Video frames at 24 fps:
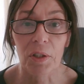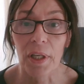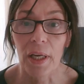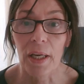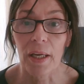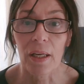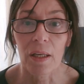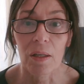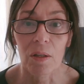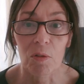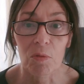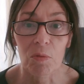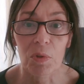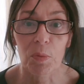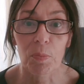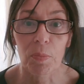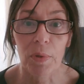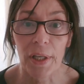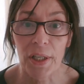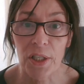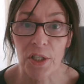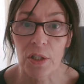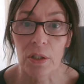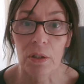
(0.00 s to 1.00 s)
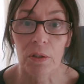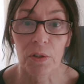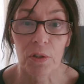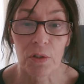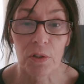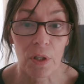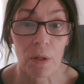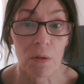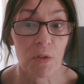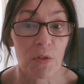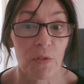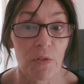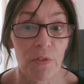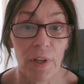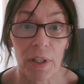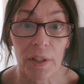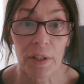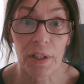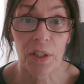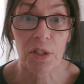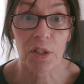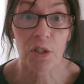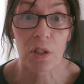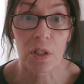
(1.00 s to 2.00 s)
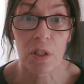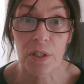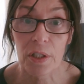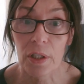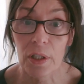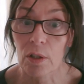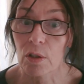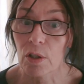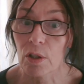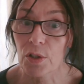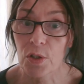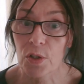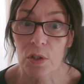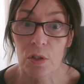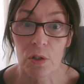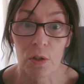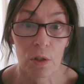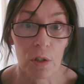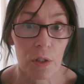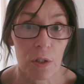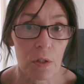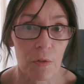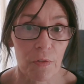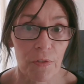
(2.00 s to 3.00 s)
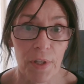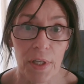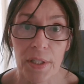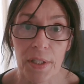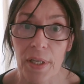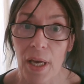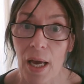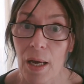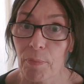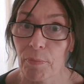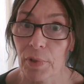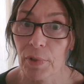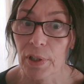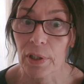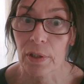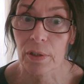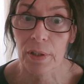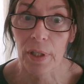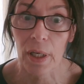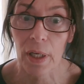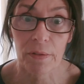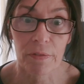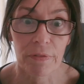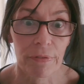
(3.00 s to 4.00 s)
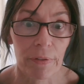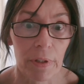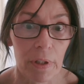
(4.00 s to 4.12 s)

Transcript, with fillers: OK, with pleasure. It sounds very interesting. Lots, lots of things happening in that